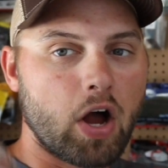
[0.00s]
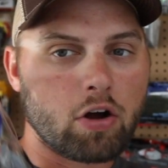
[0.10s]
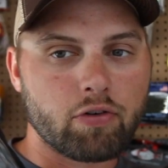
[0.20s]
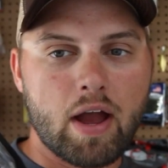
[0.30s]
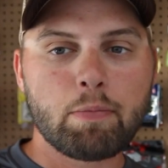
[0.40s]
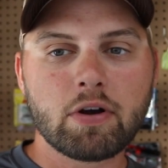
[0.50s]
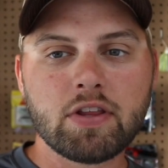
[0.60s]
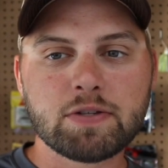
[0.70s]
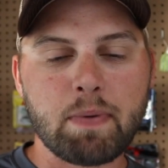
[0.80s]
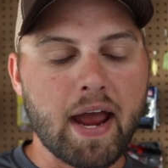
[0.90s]
I'll grab one
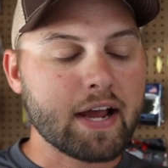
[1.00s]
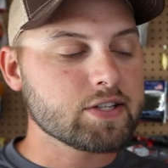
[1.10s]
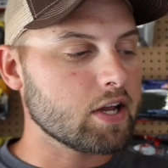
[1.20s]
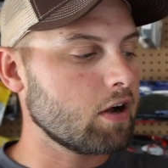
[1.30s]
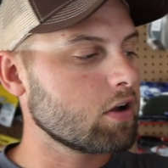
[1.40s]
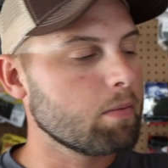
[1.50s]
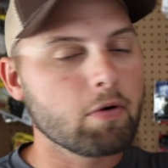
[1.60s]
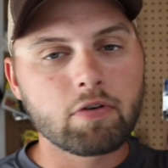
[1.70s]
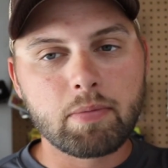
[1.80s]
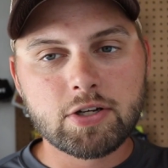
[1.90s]
of these bags and I'll come
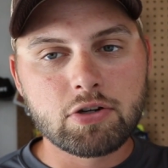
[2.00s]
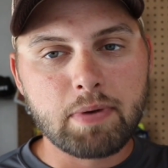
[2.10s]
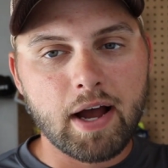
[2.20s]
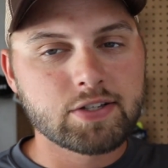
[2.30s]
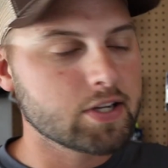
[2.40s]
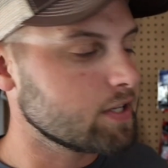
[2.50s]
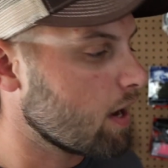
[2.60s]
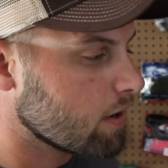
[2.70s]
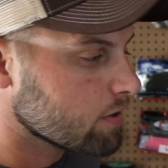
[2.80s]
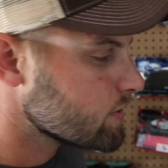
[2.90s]
over to my shoebox
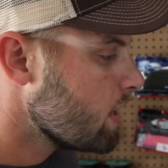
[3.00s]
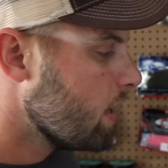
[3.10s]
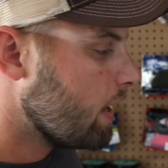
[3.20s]
containers